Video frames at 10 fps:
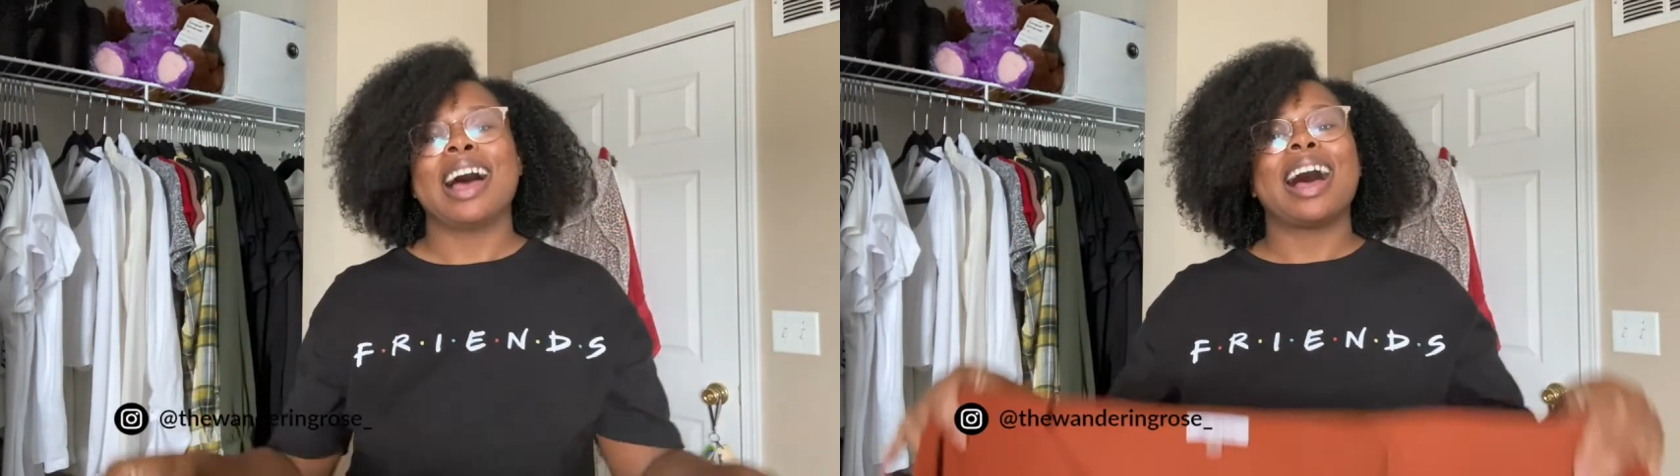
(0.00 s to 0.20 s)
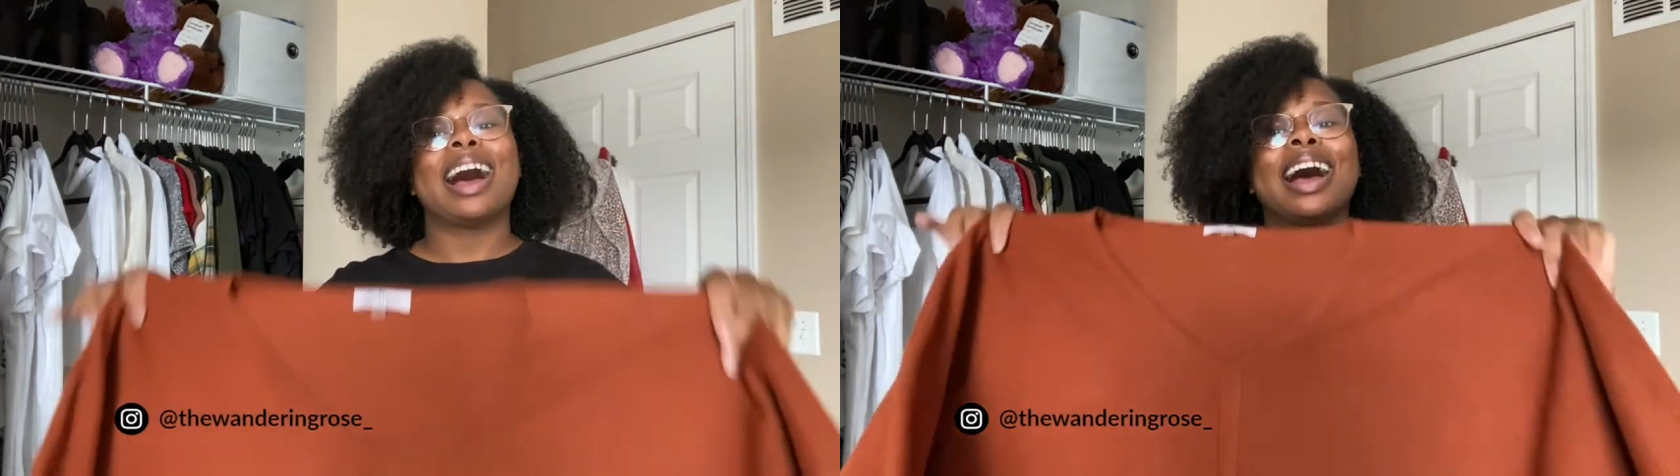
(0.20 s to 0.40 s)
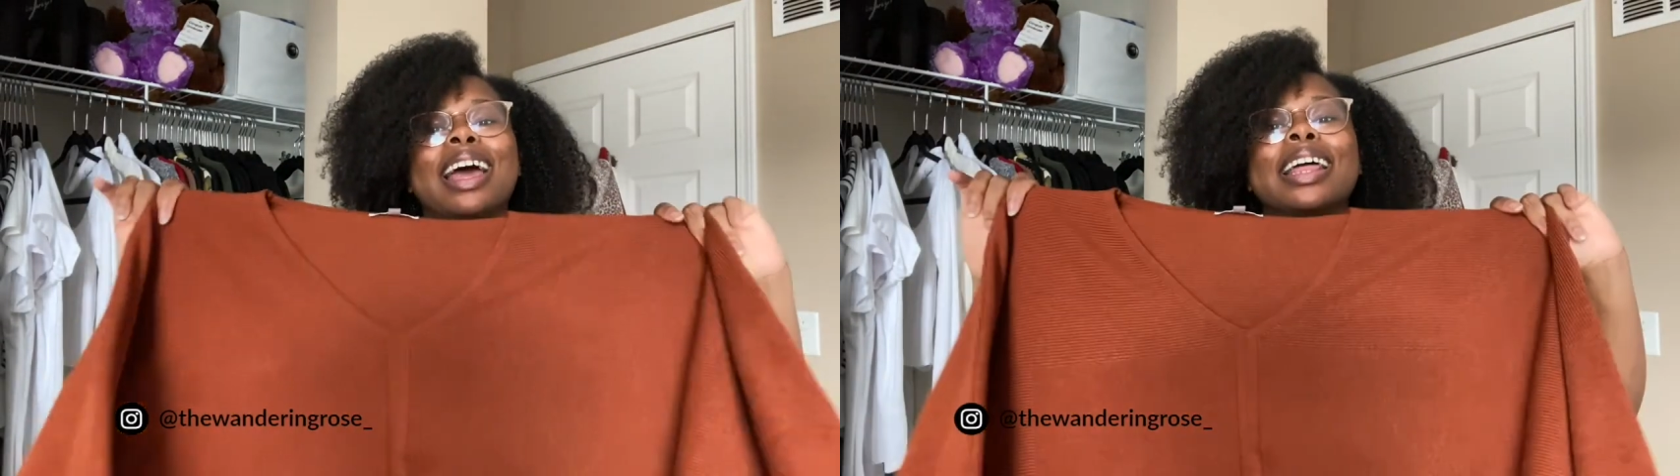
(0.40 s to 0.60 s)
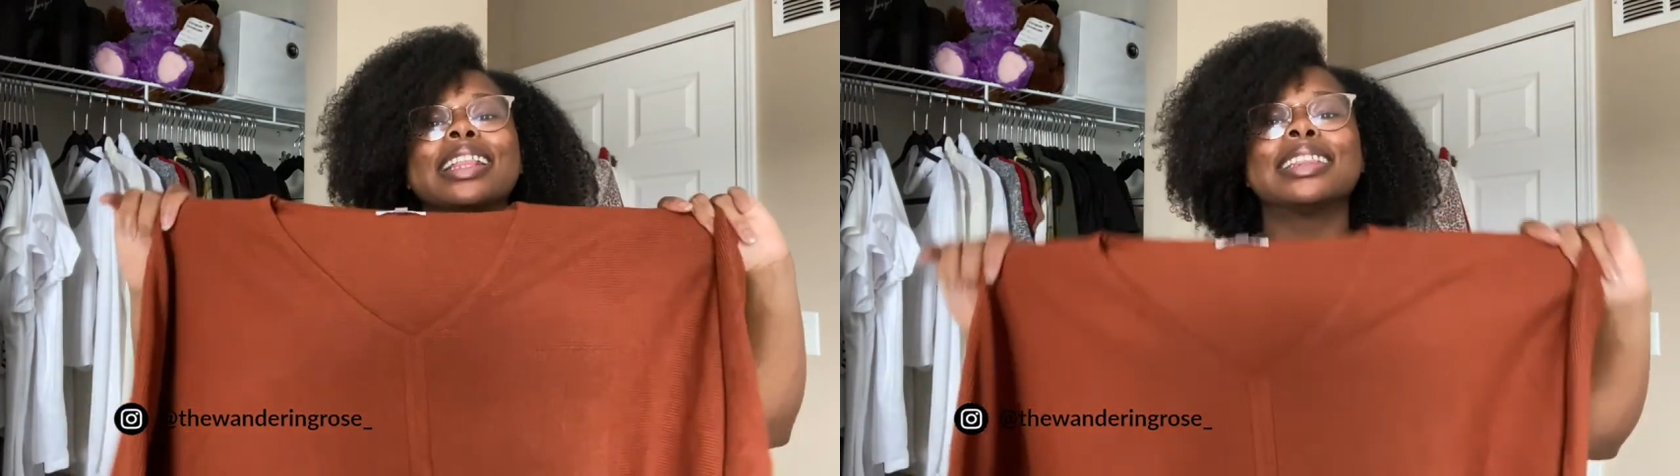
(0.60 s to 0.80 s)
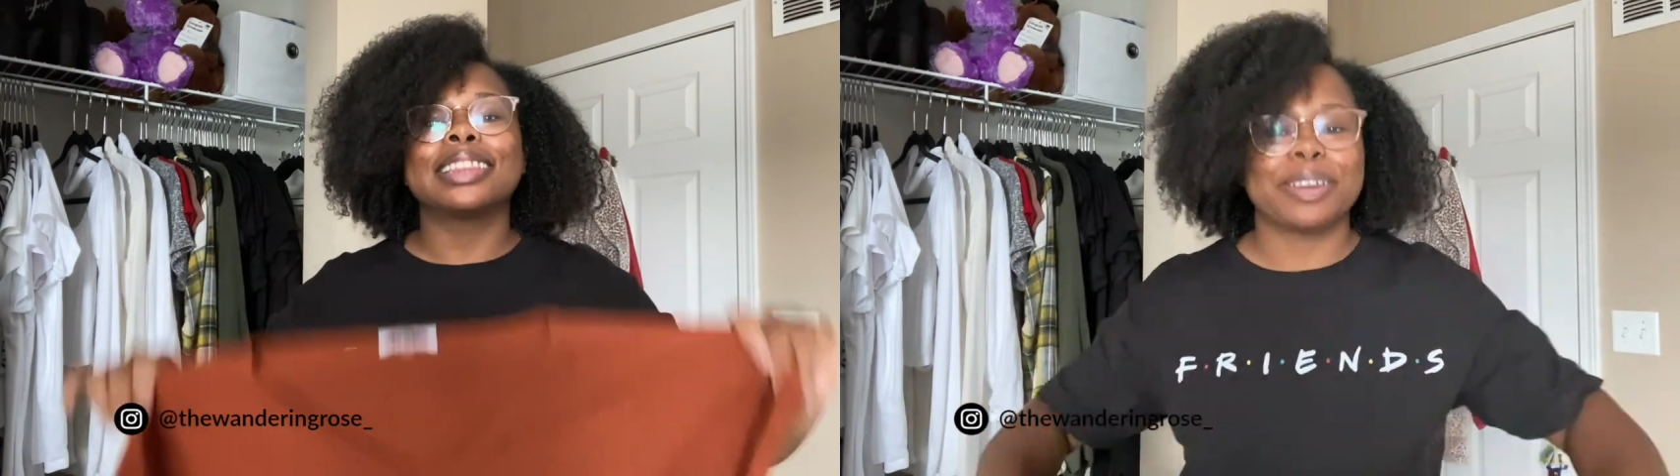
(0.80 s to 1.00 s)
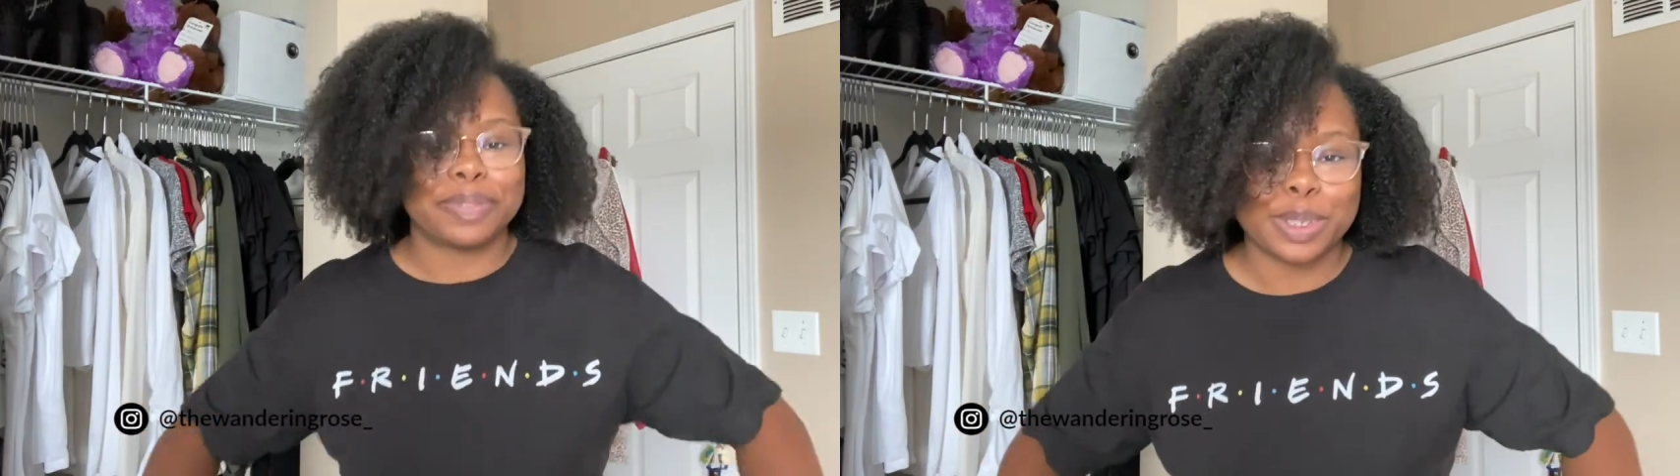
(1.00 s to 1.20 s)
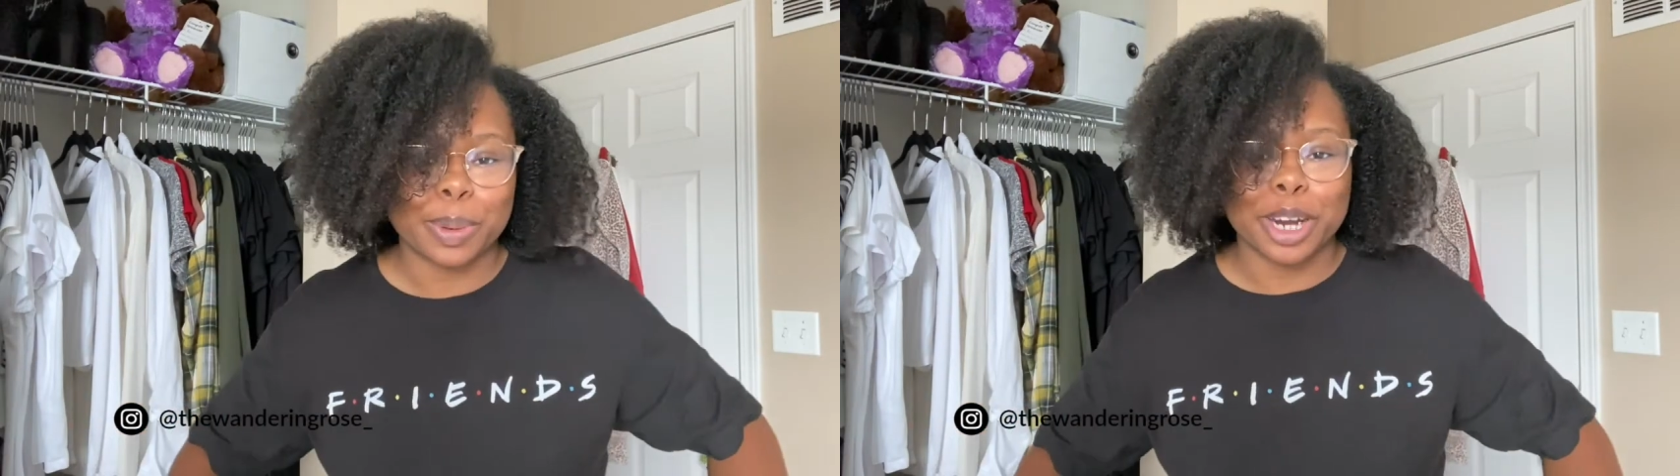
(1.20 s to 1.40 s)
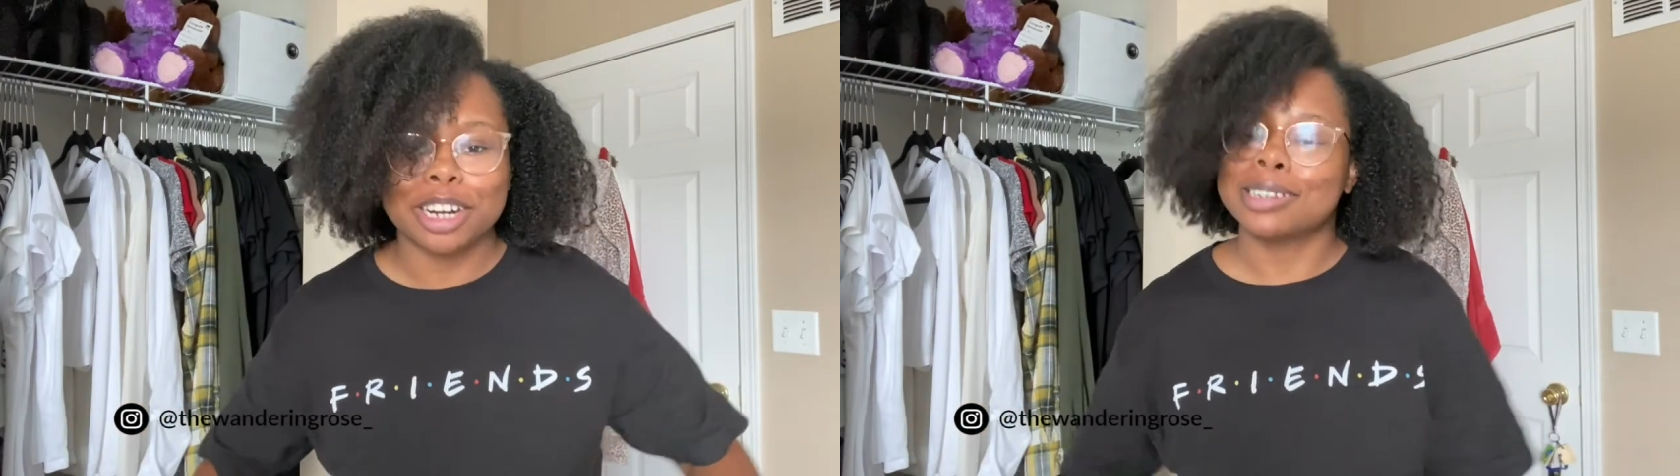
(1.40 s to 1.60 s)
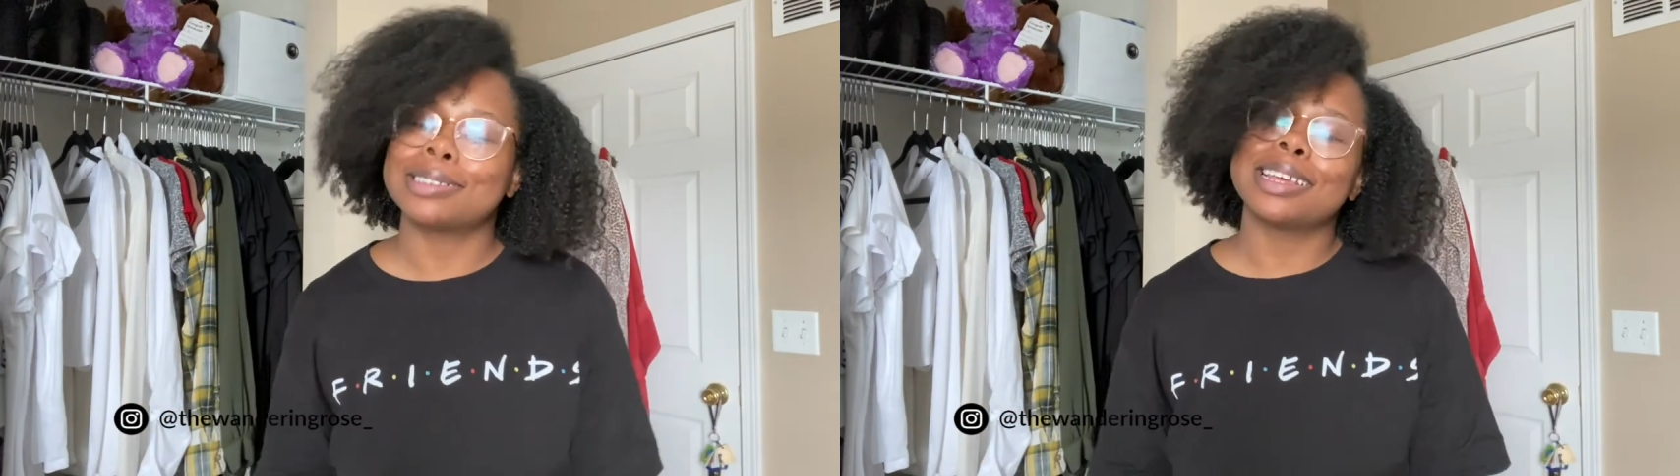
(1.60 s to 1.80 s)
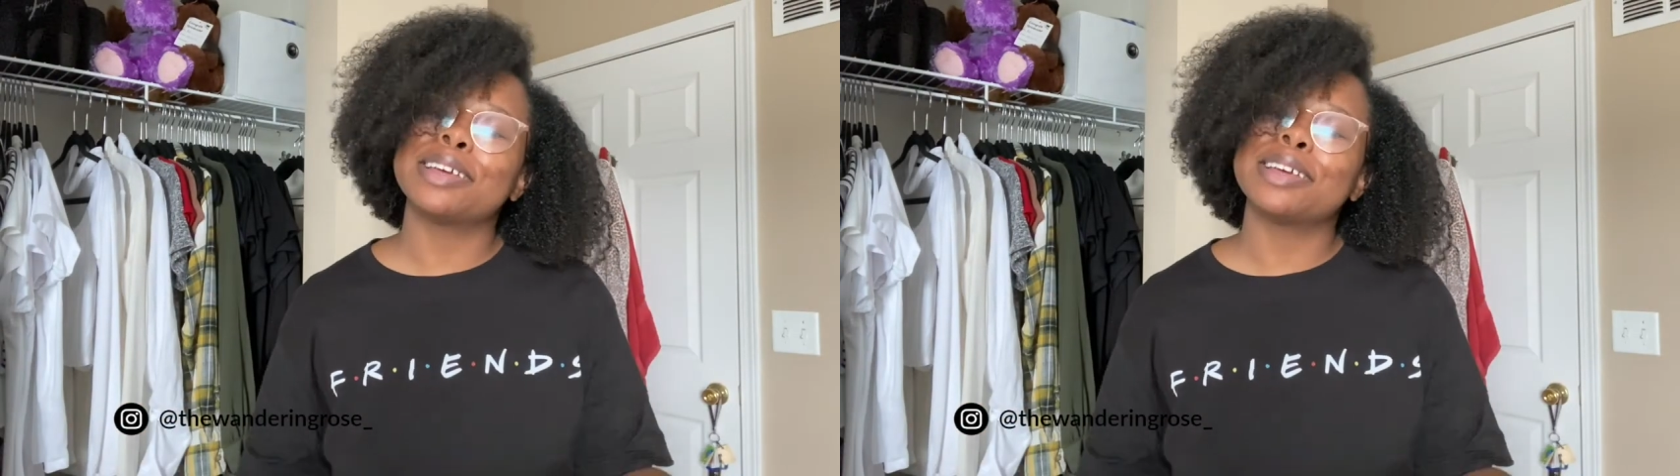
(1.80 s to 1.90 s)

I love sweaters.